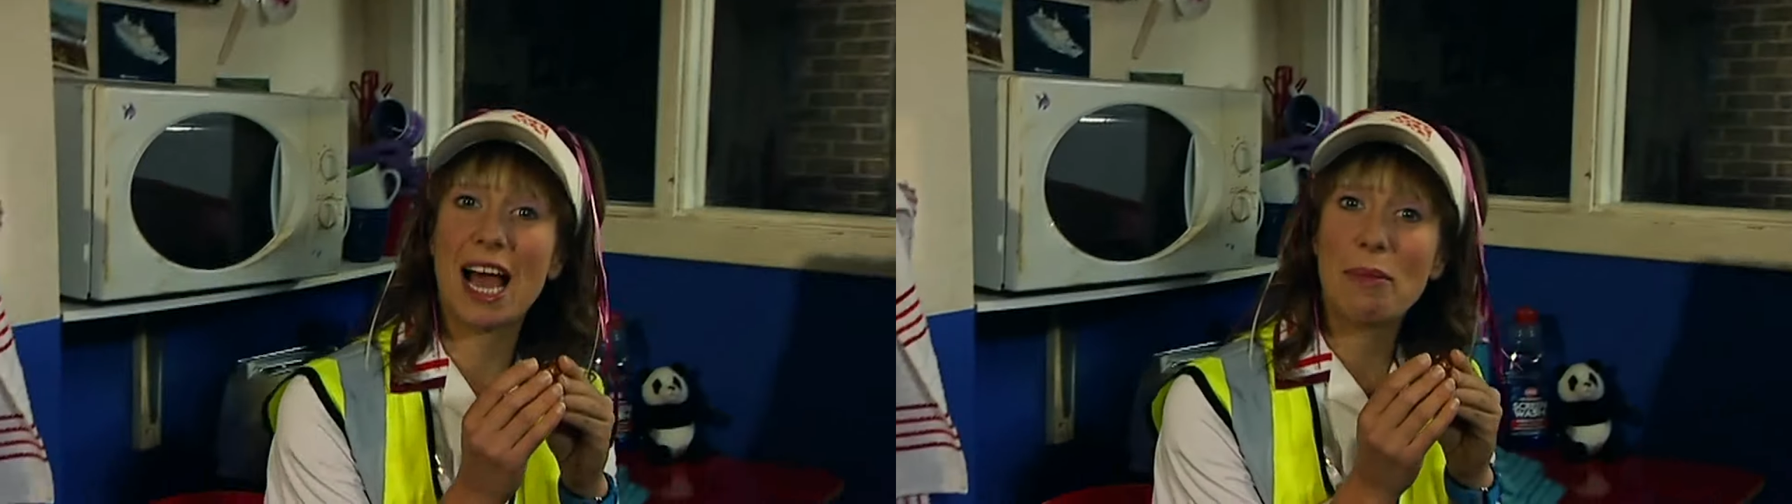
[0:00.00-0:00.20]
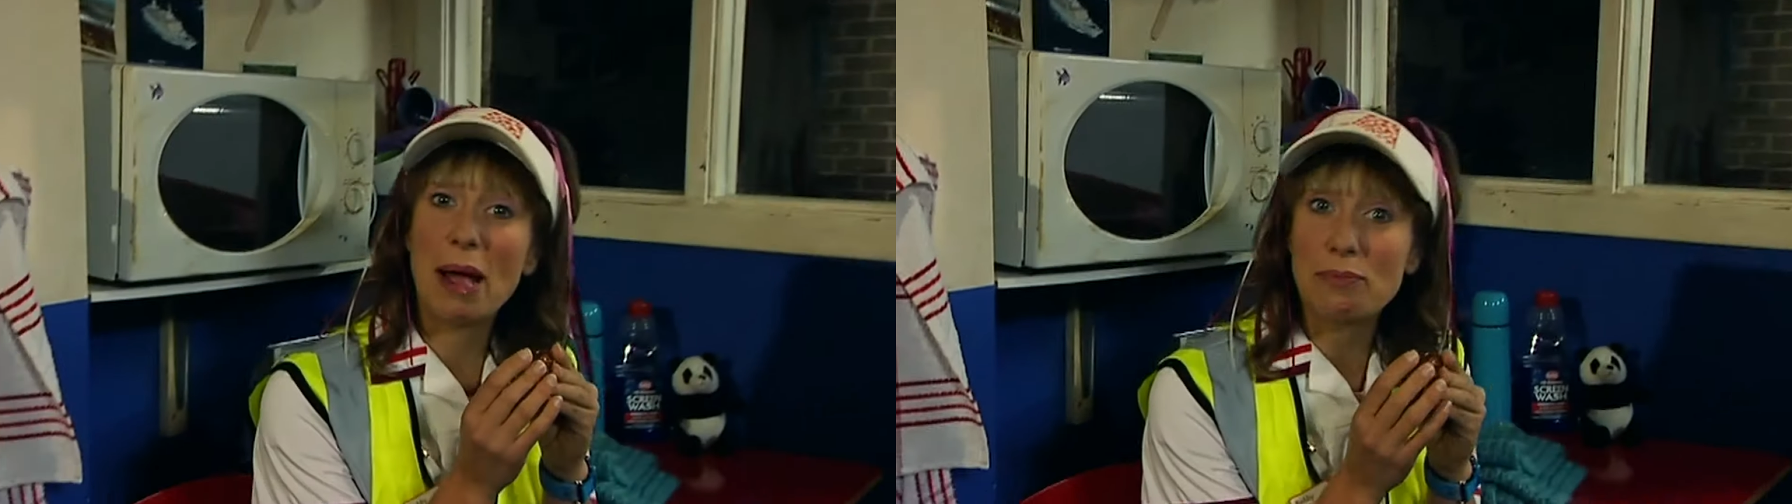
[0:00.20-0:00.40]

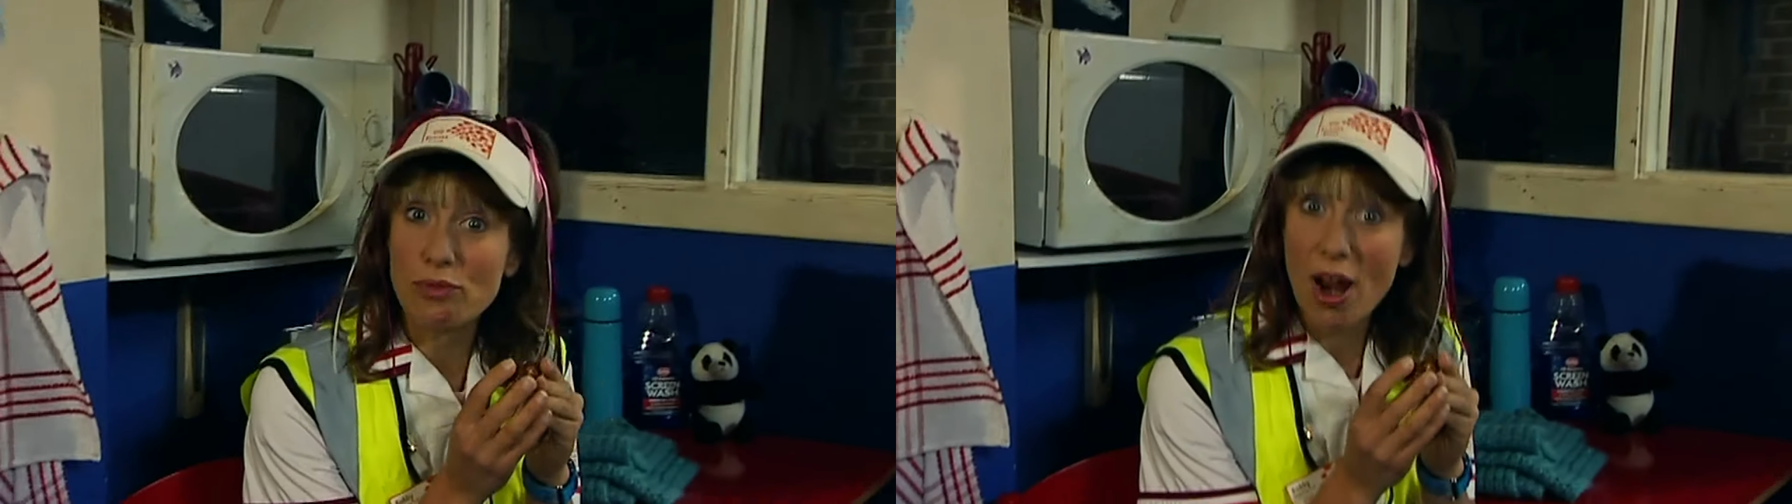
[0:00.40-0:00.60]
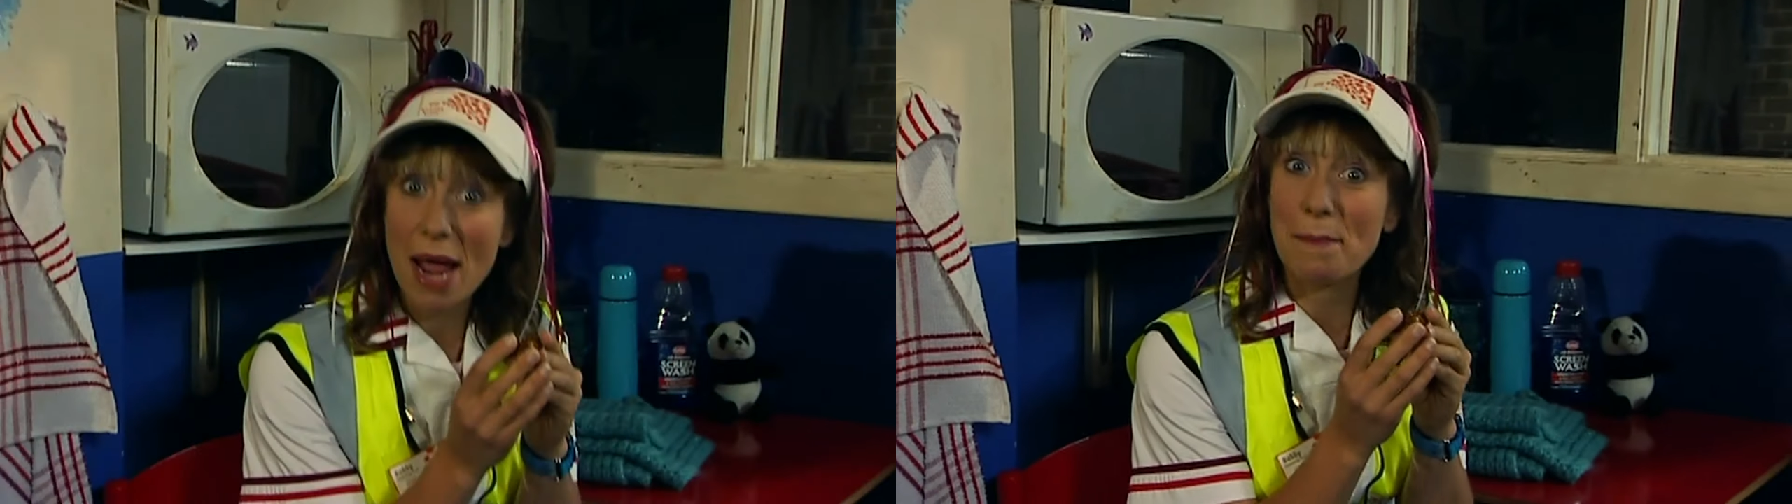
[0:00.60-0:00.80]
how my
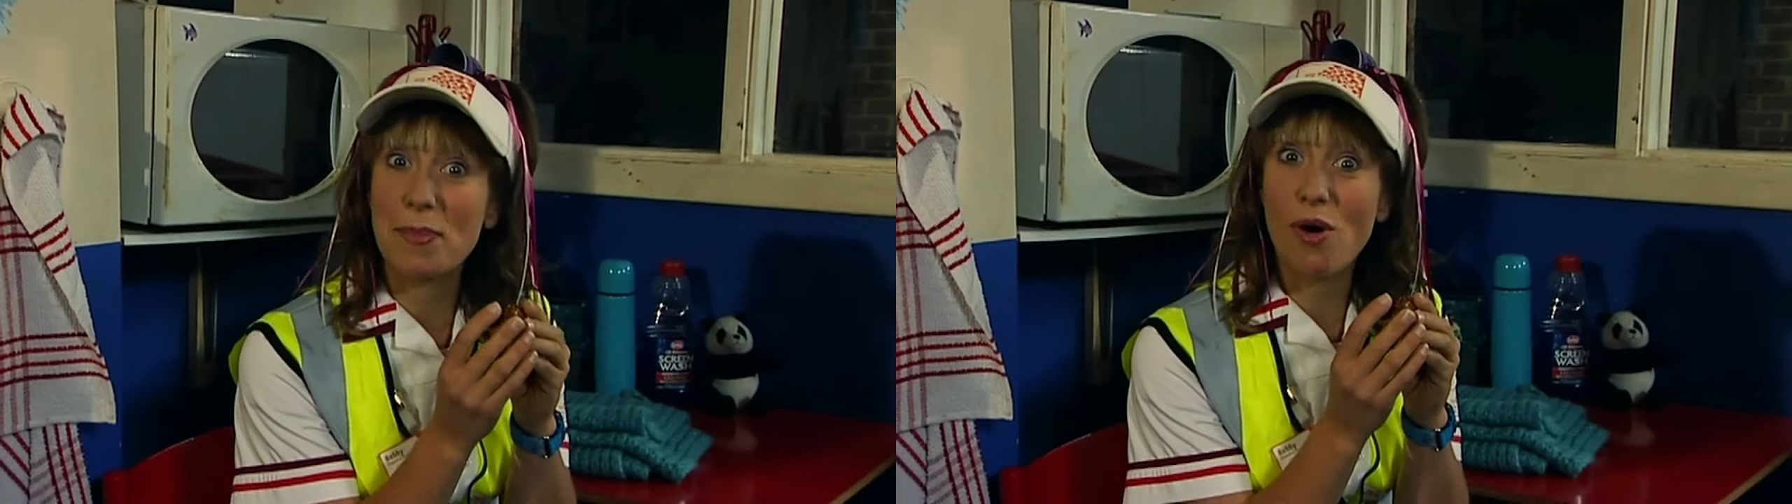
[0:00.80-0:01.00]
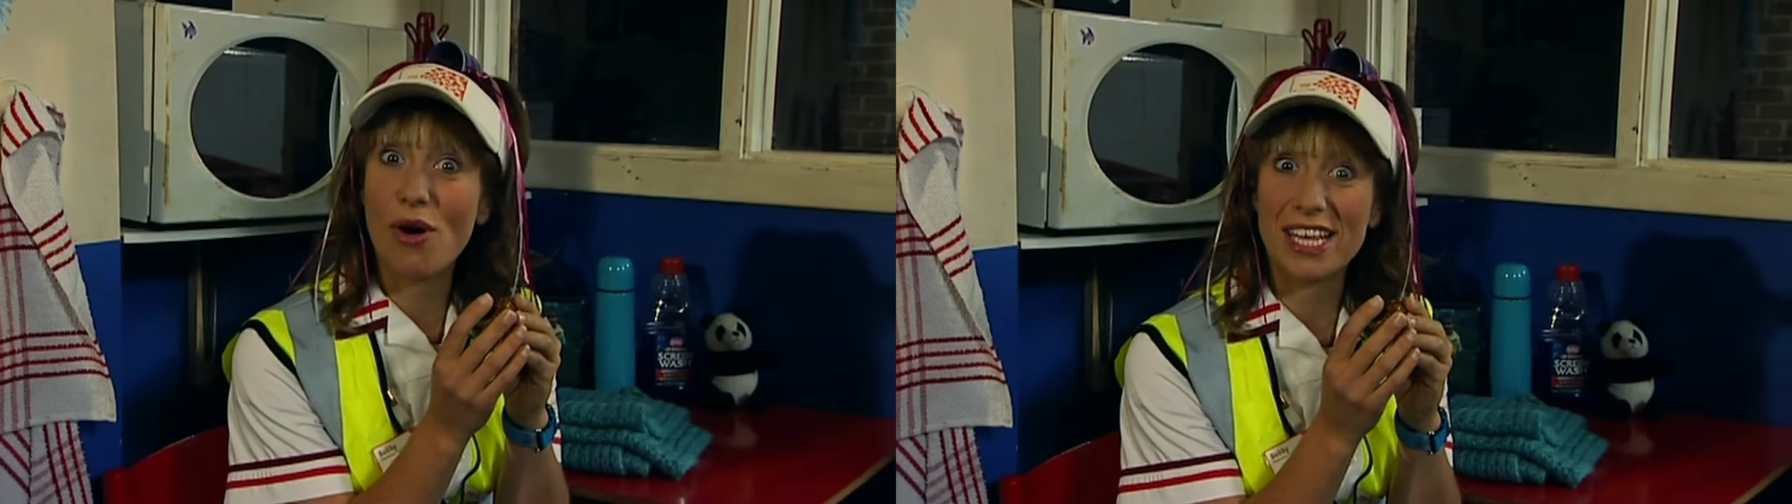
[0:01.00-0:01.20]
bright
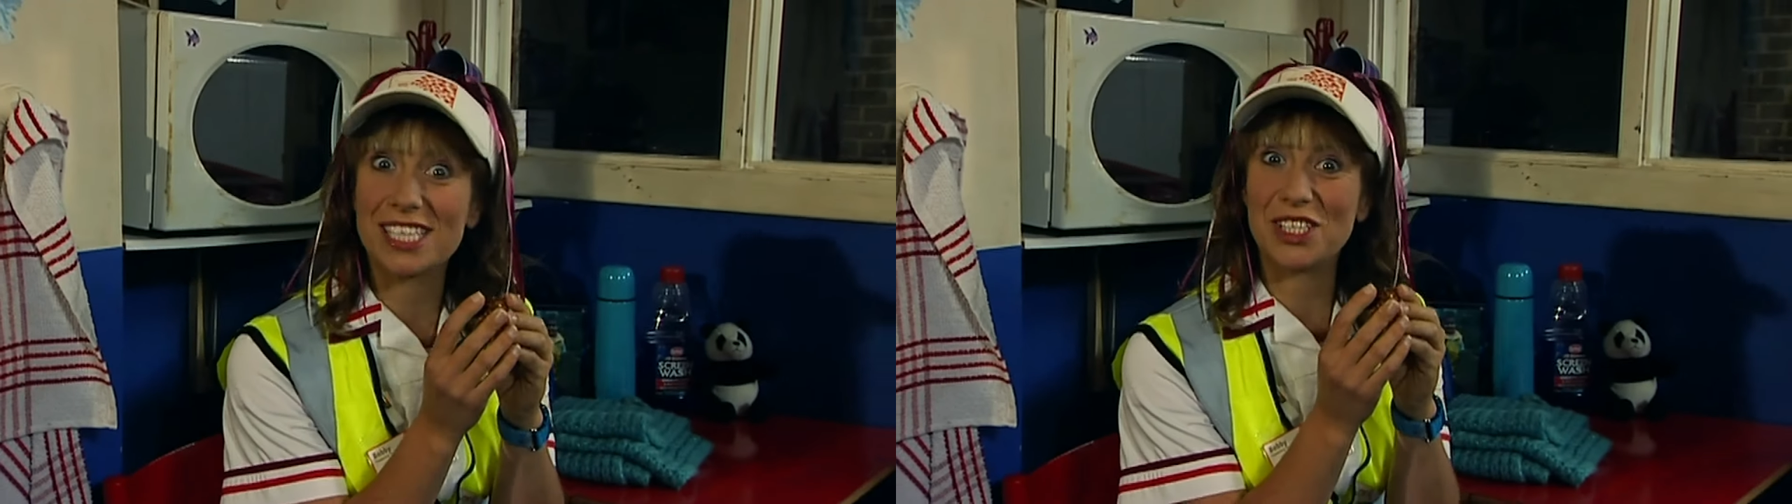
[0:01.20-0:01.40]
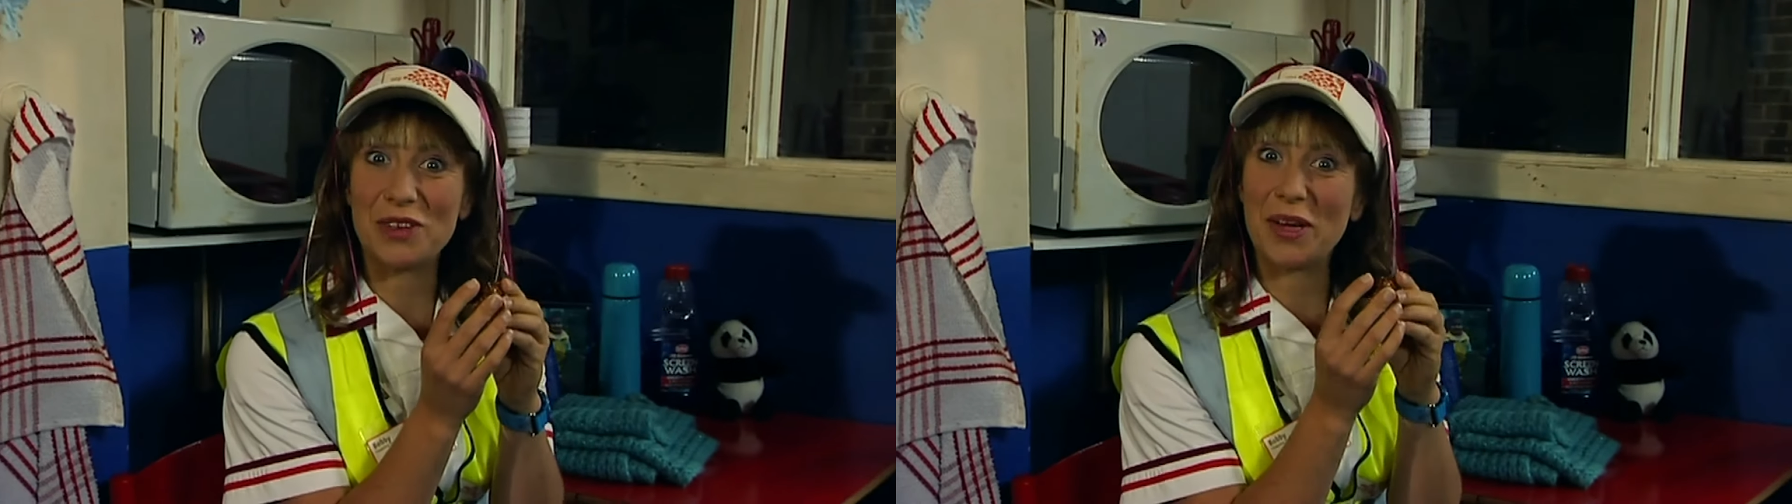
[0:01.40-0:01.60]
boy
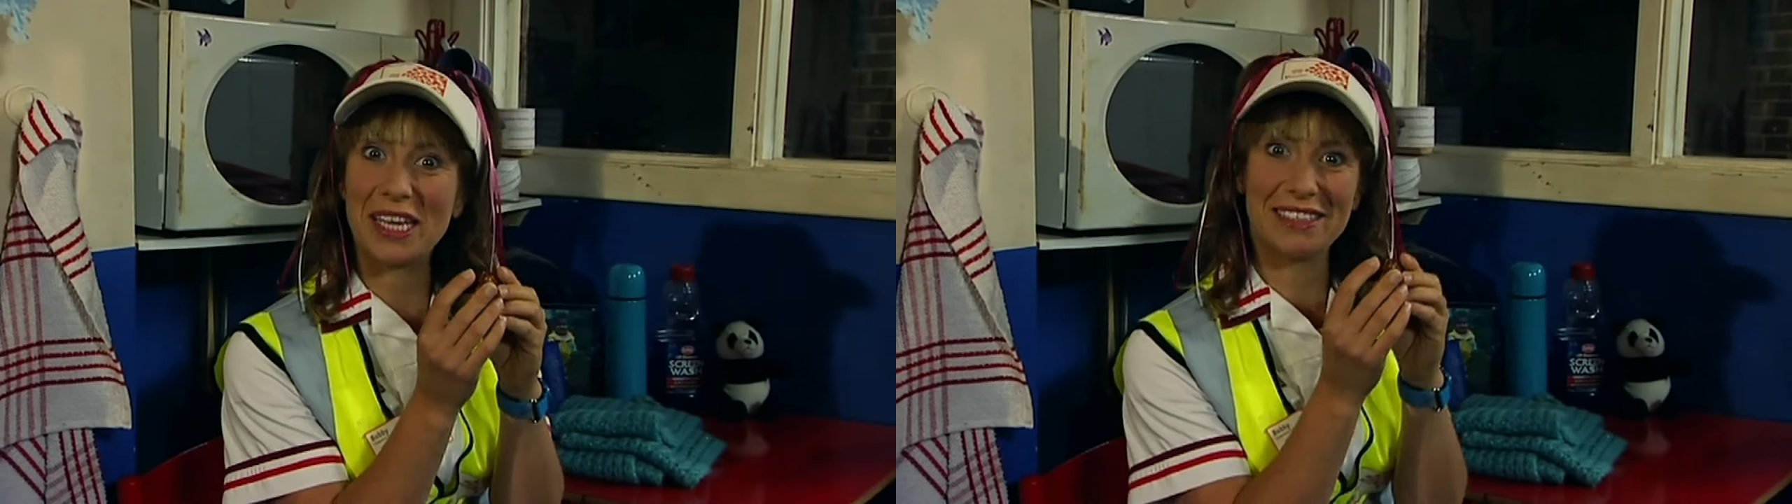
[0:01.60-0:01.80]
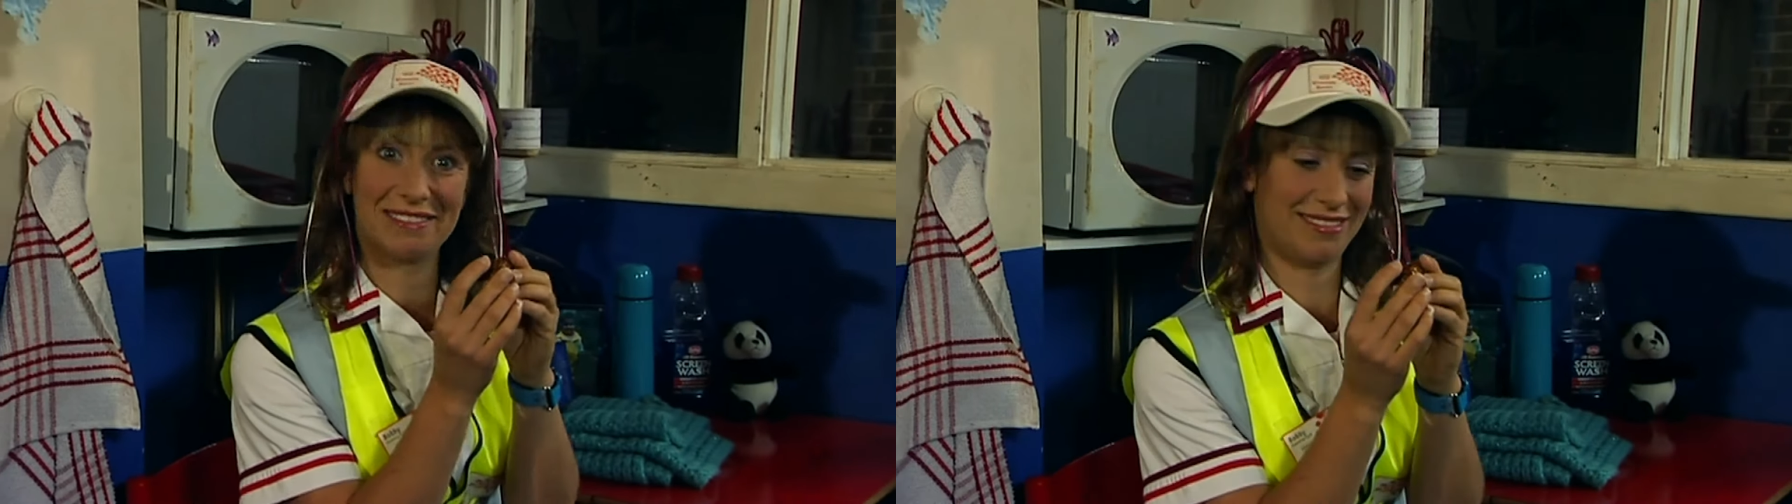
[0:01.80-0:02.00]
is doing.
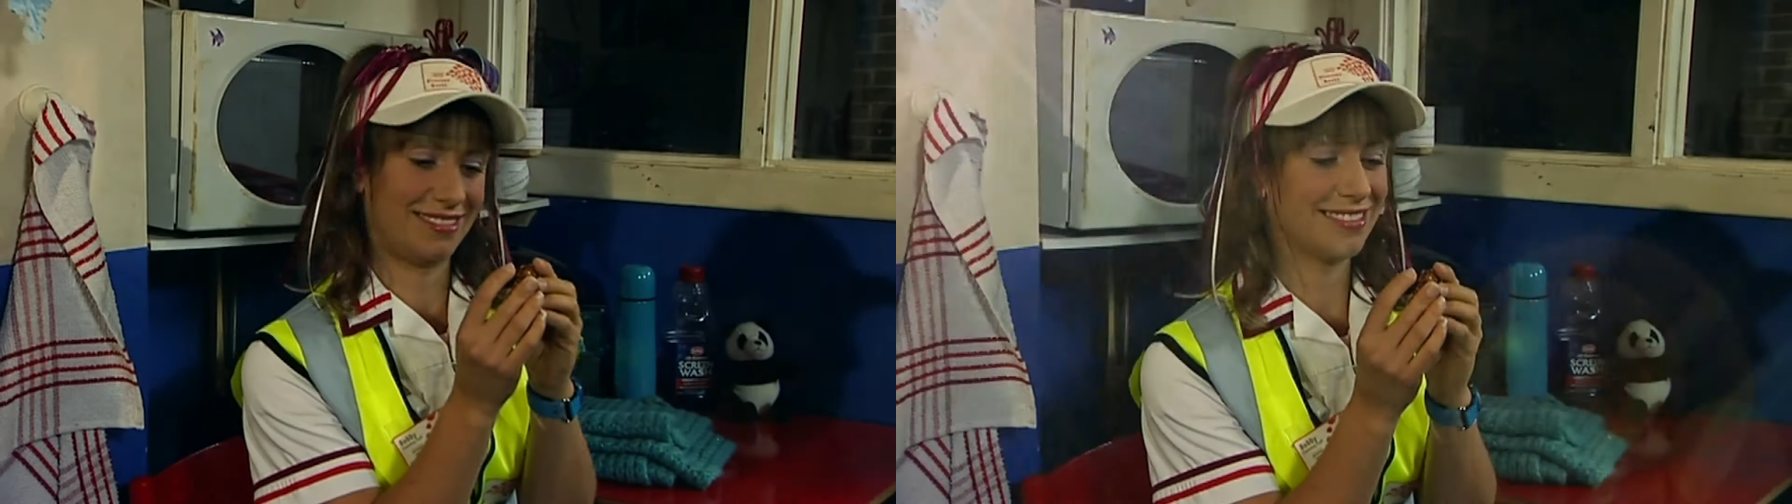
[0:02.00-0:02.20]
I